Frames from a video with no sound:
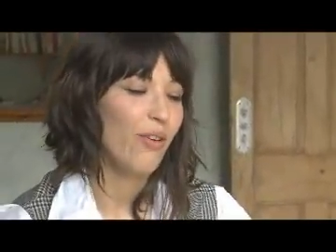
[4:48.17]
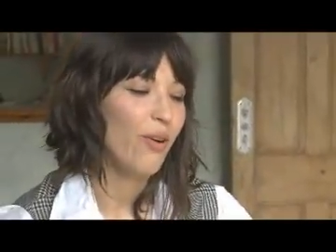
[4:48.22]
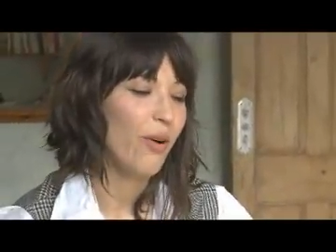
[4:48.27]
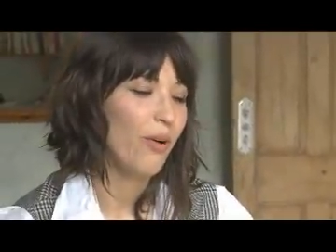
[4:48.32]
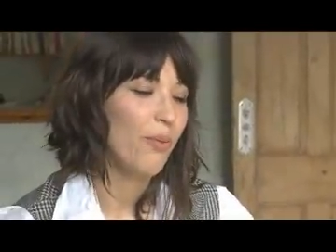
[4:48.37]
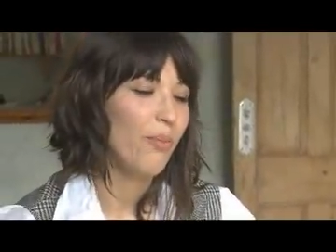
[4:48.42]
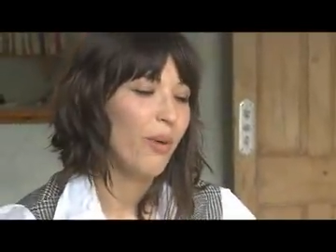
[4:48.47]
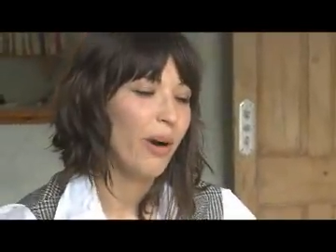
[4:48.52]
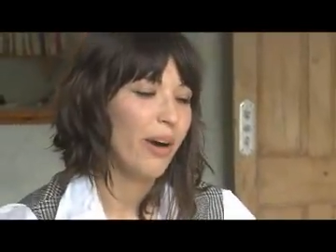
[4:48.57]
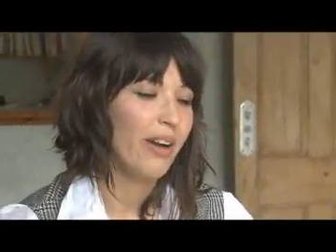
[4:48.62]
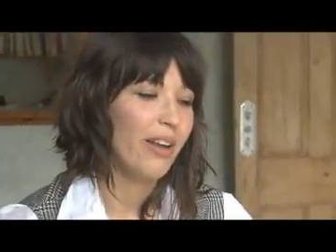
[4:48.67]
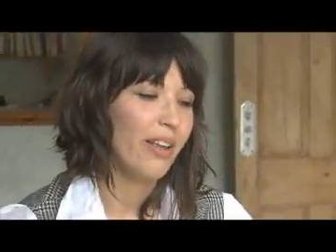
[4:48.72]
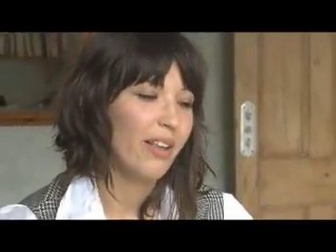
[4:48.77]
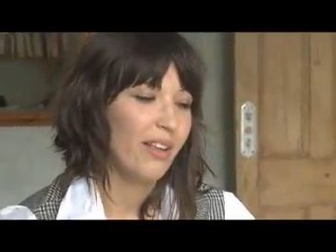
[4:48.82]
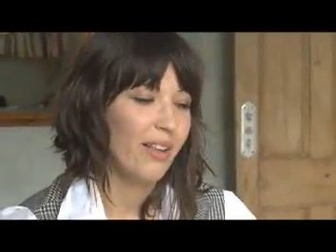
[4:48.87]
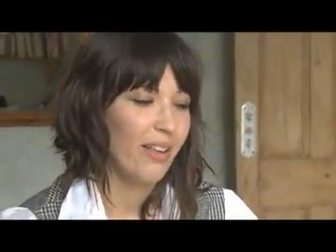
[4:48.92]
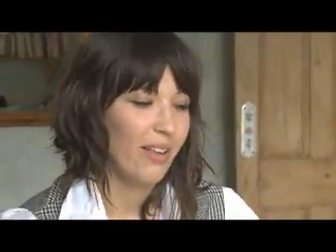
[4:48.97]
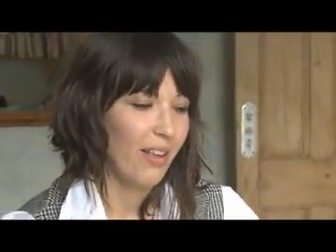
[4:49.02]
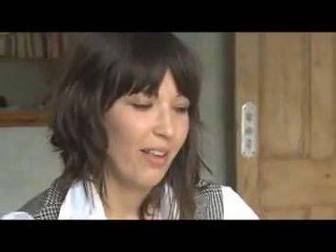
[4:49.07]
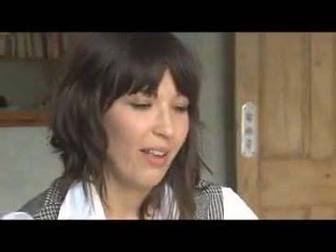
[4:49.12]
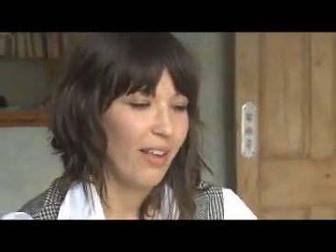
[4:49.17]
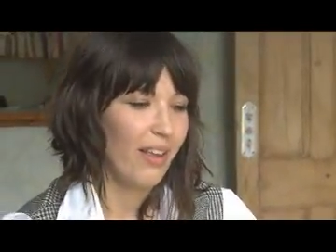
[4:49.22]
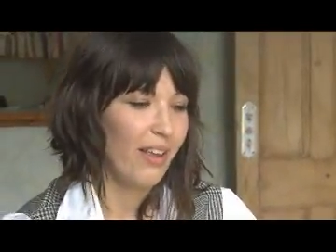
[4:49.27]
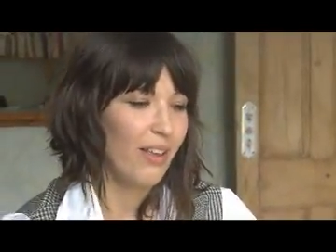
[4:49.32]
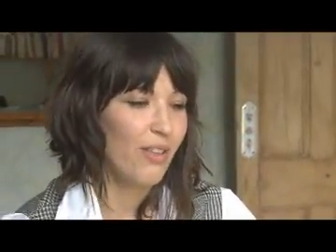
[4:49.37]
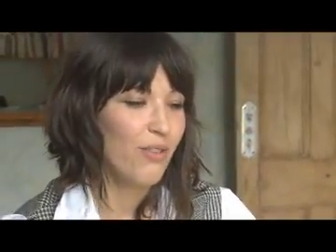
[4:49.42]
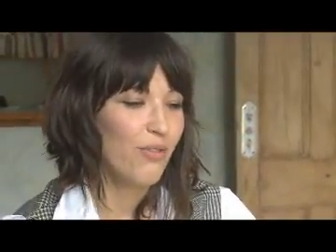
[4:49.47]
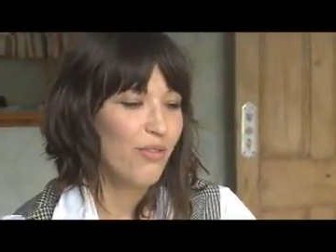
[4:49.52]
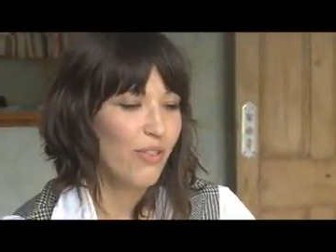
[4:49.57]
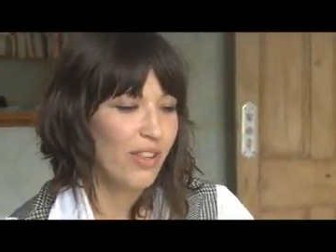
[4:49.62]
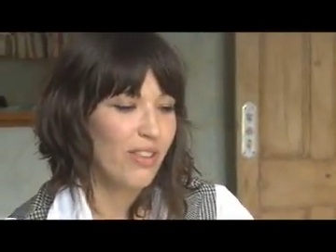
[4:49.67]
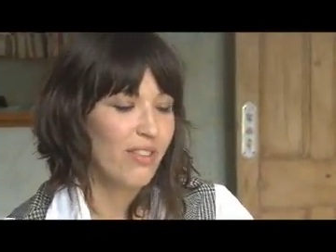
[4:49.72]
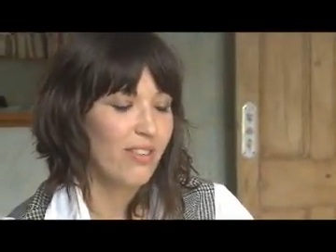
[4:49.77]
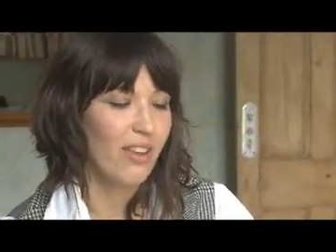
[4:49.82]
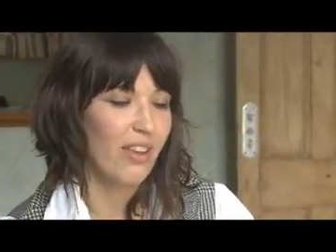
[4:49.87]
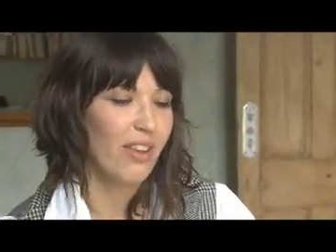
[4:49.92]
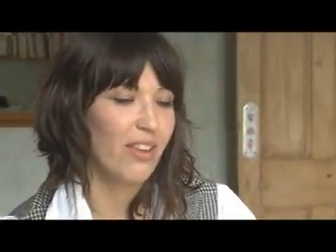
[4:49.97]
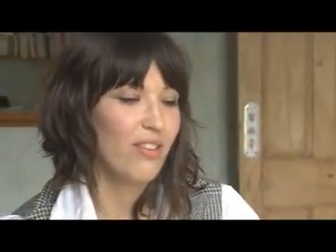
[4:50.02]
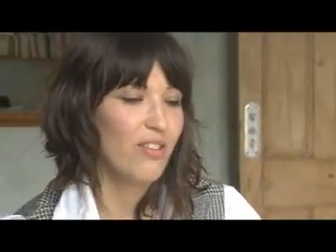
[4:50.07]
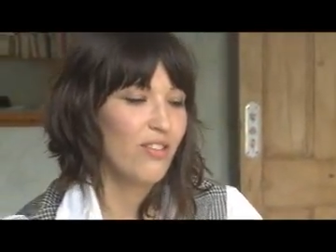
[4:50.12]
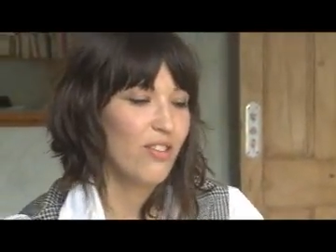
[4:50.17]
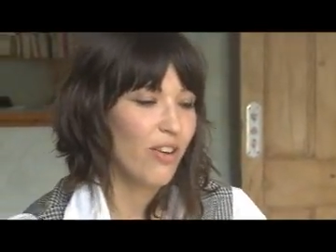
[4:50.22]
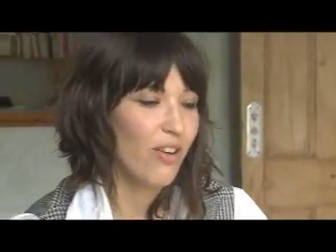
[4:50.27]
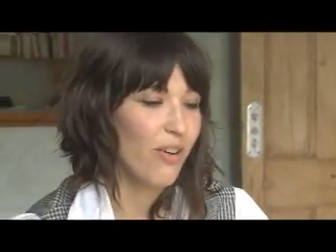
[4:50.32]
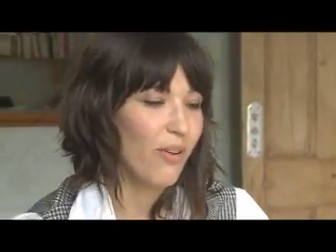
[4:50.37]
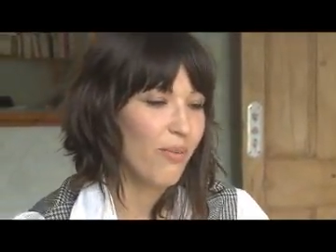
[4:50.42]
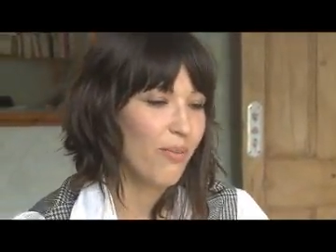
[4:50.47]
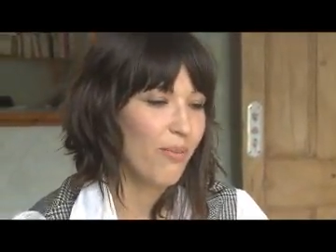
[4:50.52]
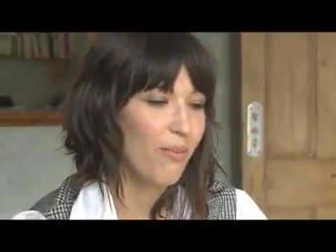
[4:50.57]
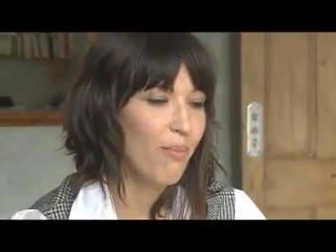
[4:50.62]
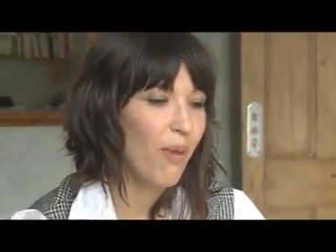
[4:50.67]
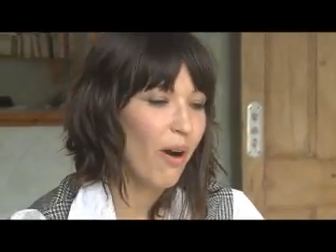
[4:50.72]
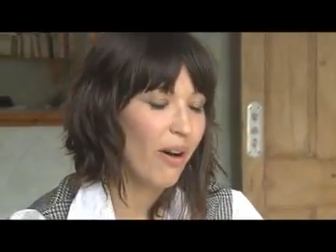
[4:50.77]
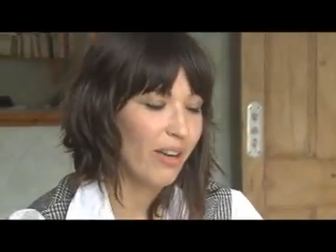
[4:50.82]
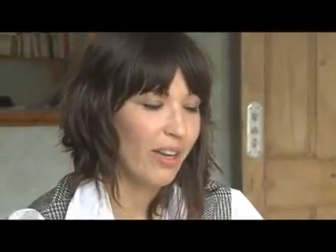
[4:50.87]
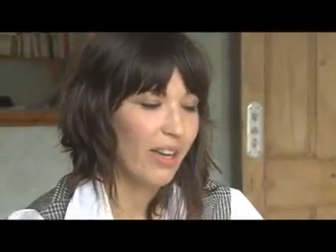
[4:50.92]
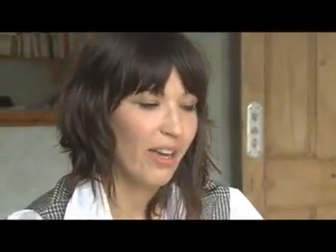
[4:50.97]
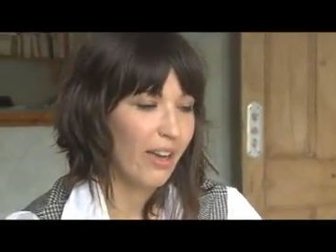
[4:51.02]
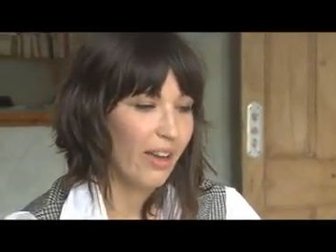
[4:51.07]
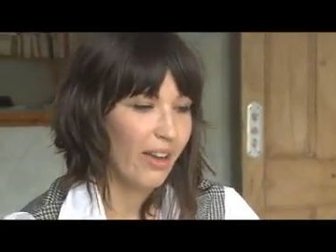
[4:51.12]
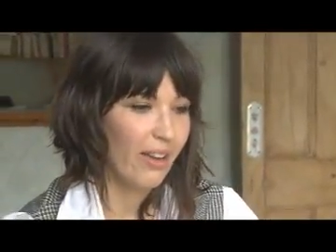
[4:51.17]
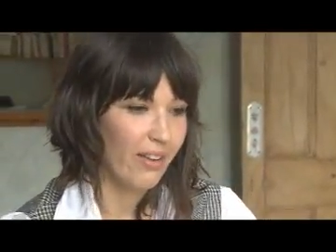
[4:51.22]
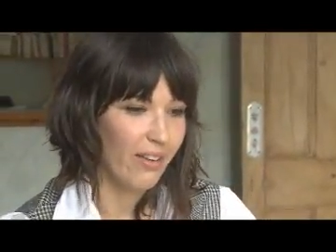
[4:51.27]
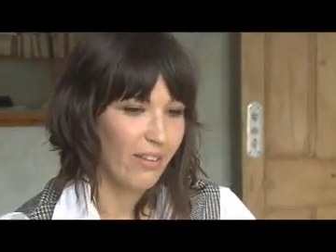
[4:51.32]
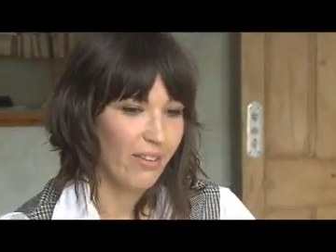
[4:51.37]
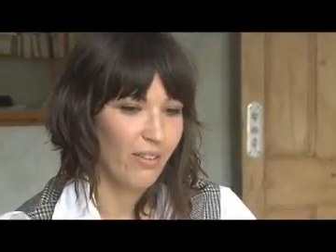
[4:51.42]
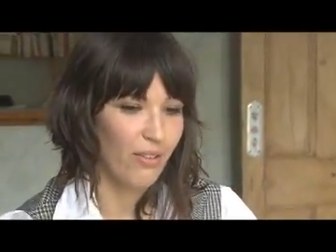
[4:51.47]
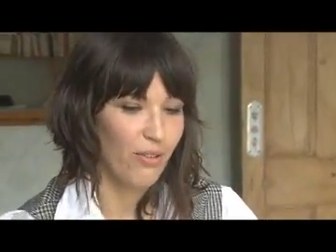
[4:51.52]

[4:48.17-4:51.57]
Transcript: go and buy in a vintage market,